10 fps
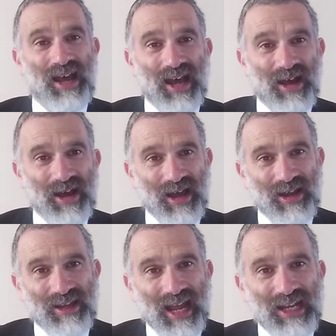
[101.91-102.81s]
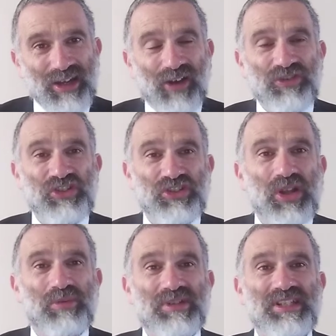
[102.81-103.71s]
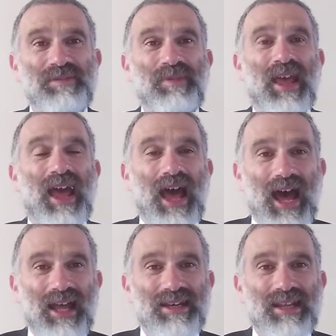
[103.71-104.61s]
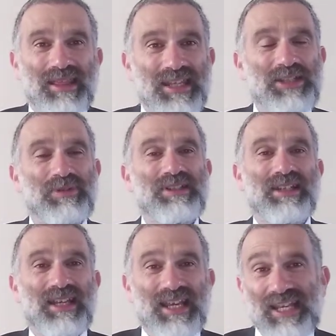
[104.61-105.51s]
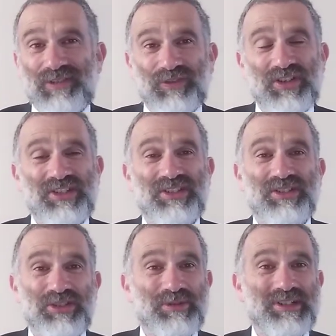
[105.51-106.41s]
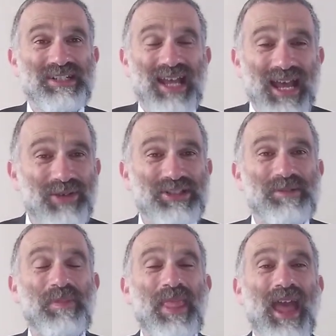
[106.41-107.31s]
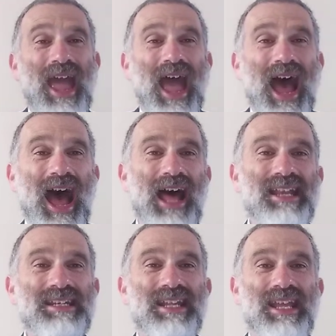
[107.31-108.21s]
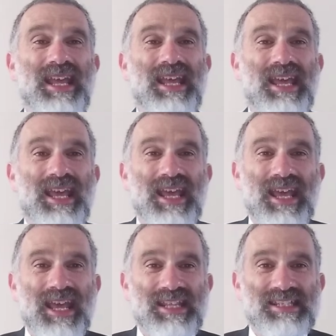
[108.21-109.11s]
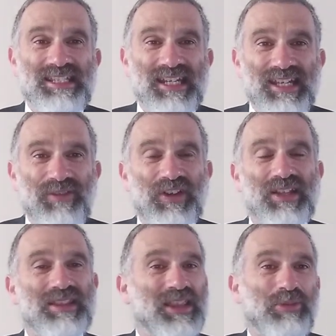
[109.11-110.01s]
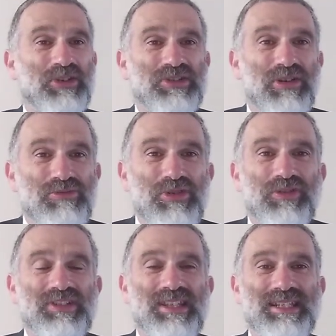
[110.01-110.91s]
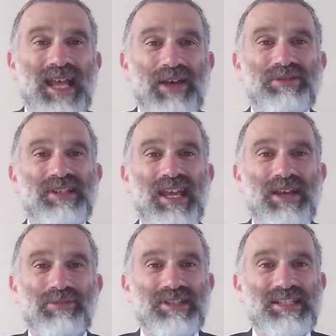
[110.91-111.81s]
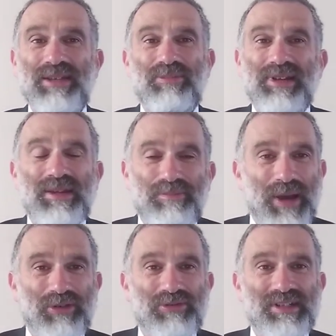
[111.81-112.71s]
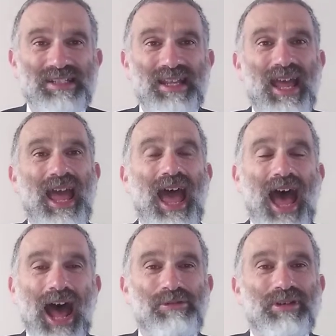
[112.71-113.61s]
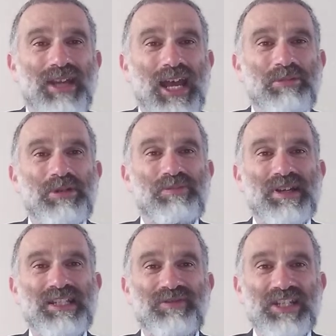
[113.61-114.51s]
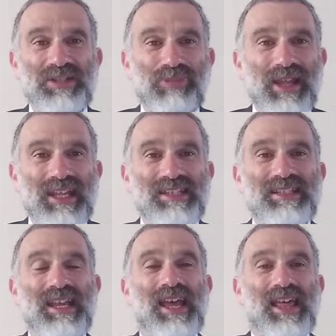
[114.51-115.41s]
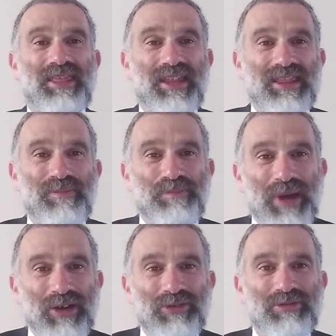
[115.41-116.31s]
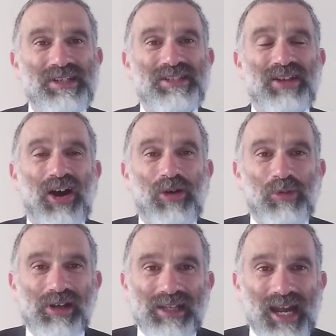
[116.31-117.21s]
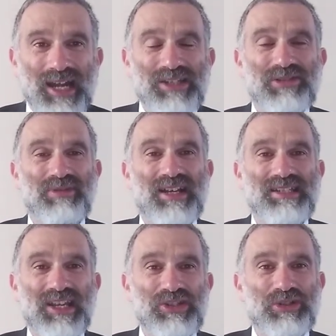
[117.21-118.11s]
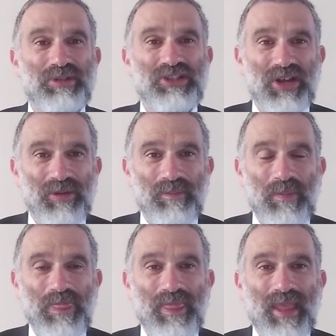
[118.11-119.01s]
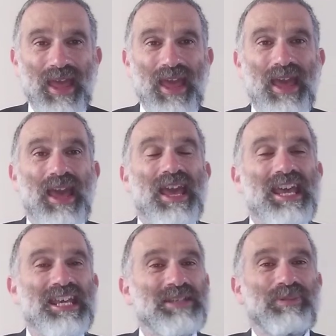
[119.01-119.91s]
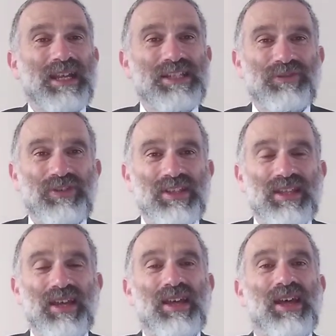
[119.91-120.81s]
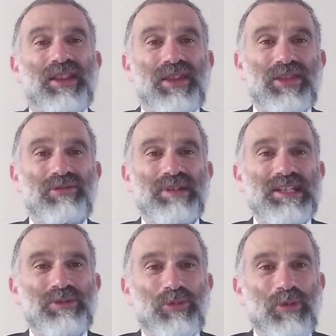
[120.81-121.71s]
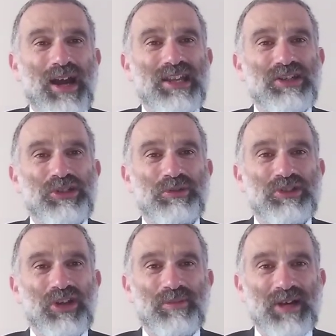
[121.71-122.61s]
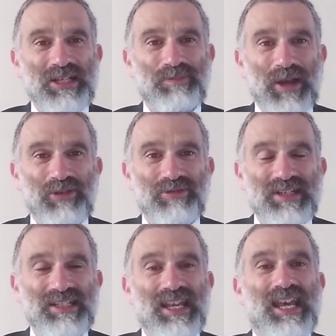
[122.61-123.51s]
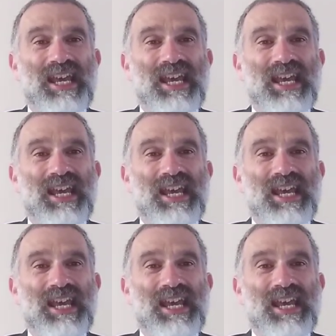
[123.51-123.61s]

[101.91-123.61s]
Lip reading: a line of stones. And this was his first Jewish house. And it's significant that there was no roof to this house, it was simply boundaries. And Rabbi Nachman of Breslov explains that the boundaries are what characterize a Jewish home. He explains further that the reason why a Jewish home has boundaries